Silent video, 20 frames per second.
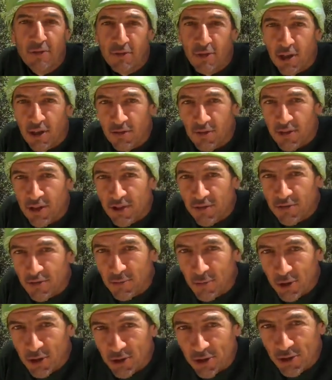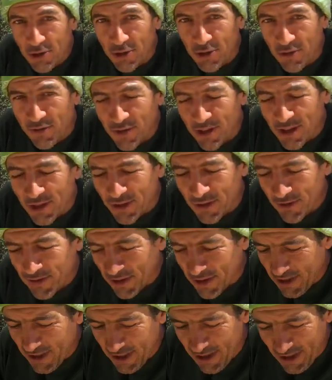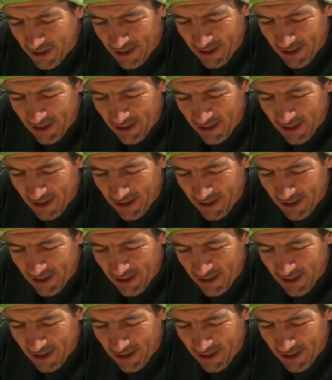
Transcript: not far from where the tree fell over. And